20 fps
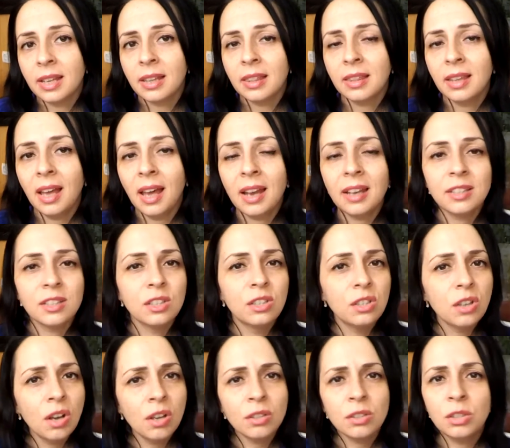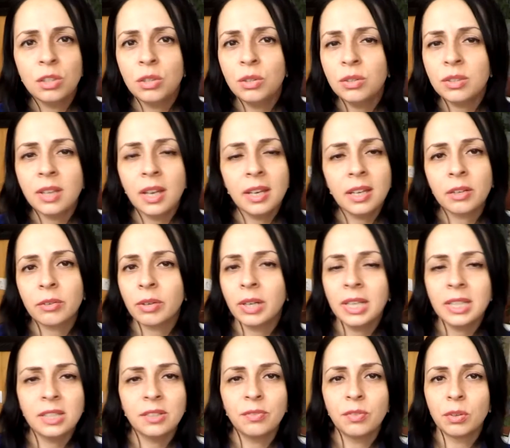and that is don't use any
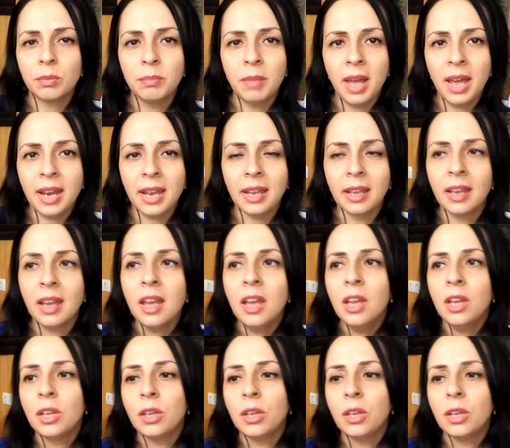crazy formatting.